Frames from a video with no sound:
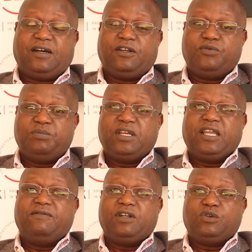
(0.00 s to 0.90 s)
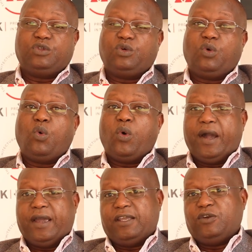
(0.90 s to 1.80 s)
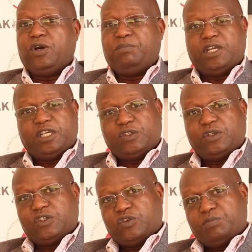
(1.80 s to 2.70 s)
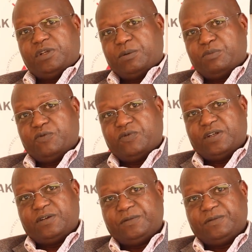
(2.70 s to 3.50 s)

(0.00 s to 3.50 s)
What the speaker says: you've been given to show why your application has not been approved.